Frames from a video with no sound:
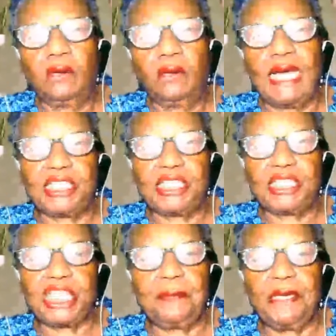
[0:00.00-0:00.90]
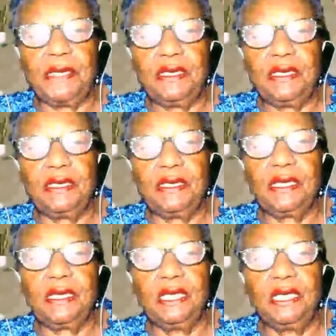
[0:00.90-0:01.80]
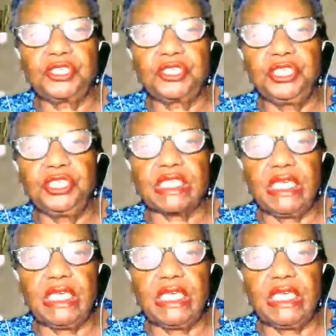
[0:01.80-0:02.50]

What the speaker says: shopping, and you should see it.